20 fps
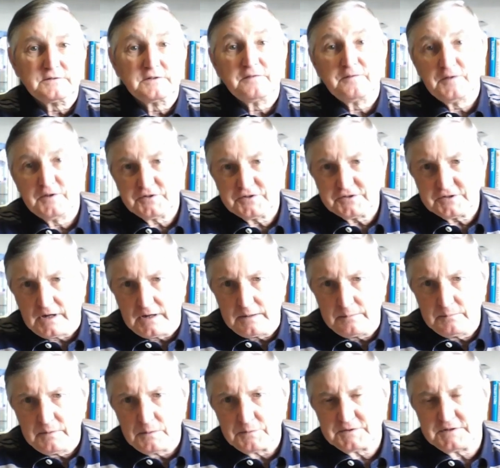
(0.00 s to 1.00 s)
The first
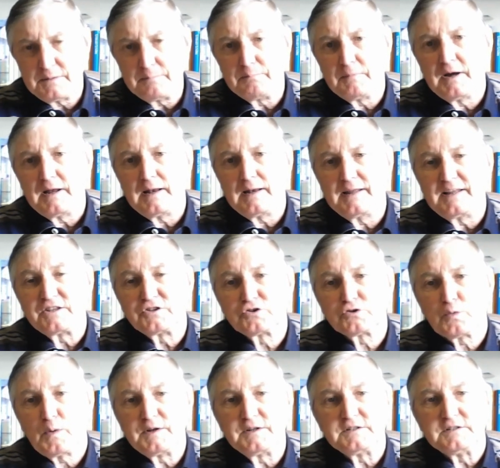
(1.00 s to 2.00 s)
time I was in my late
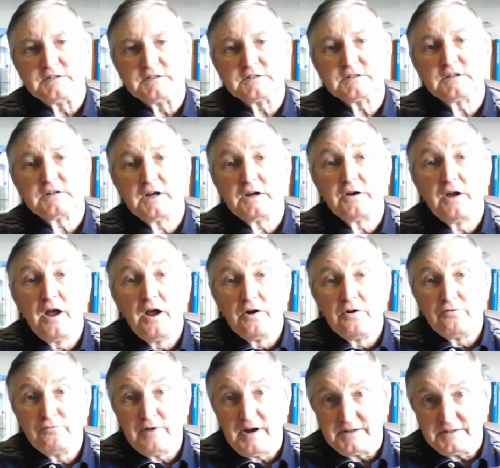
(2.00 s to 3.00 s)
20s and I
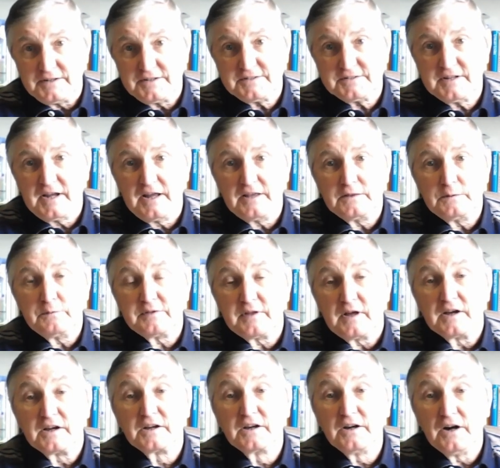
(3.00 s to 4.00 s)
read it together
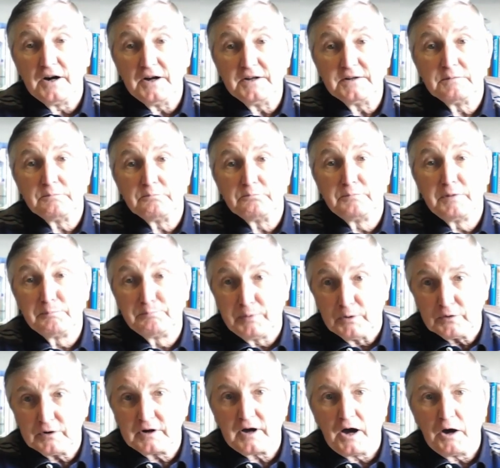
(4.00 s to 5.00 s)
with a guide
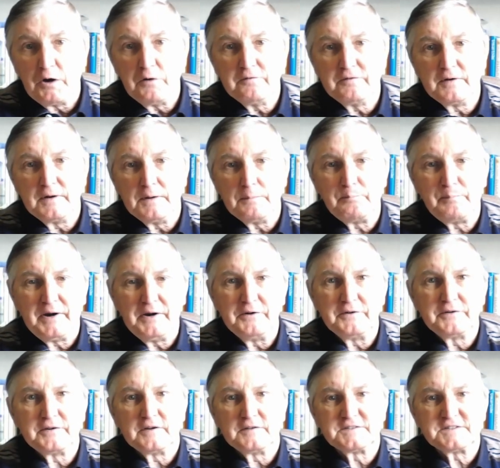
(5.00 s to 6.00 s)
book over a
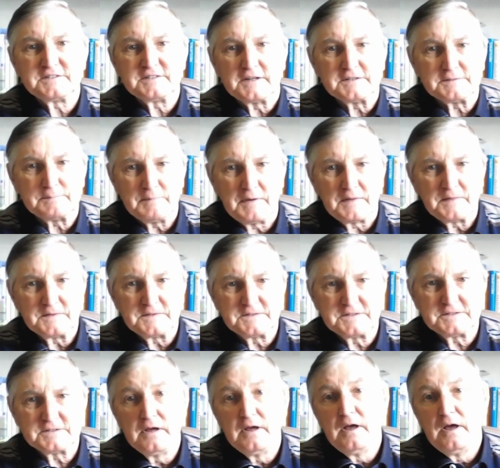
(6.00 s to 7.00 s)
period of 6
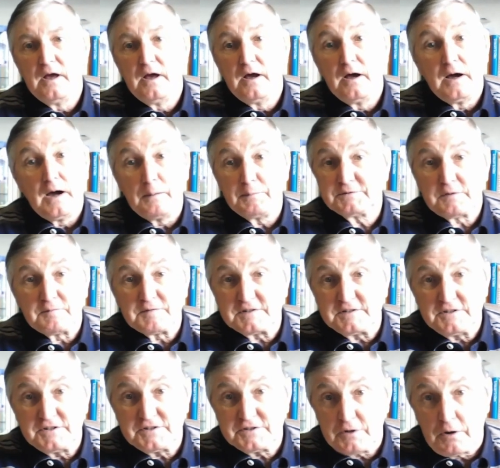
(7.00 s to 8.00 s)
months. I was
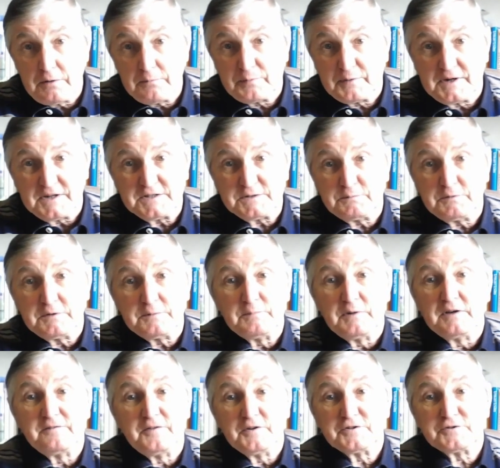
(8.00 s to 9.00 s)
obviously so impressed with
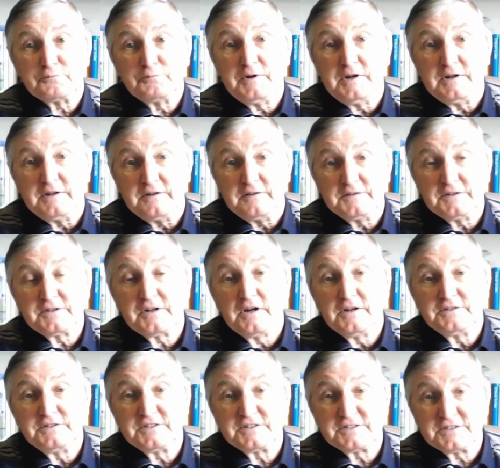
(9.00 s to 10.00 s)
my first reading that
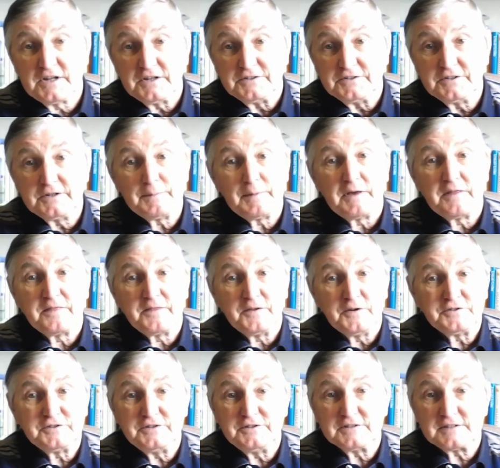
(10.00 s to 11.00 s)
I decided about
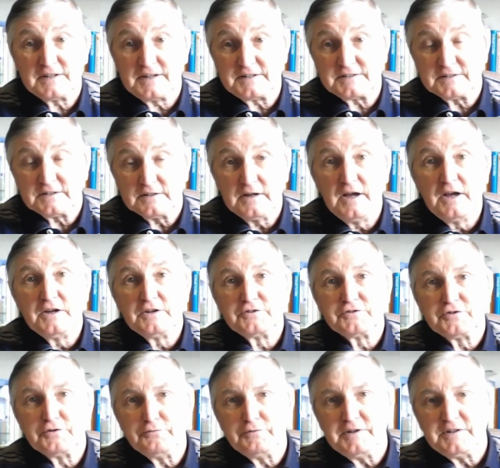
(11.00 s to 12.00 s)
30 years later
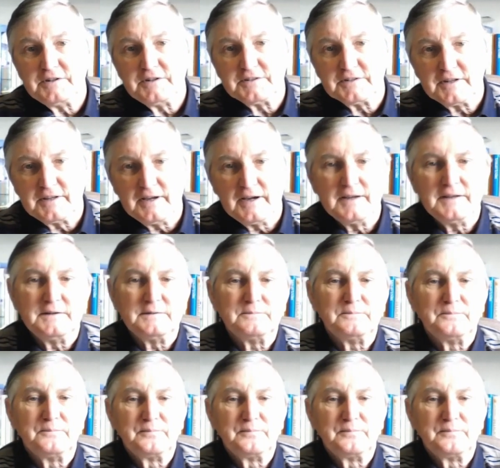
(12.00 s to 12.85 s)
to read it again.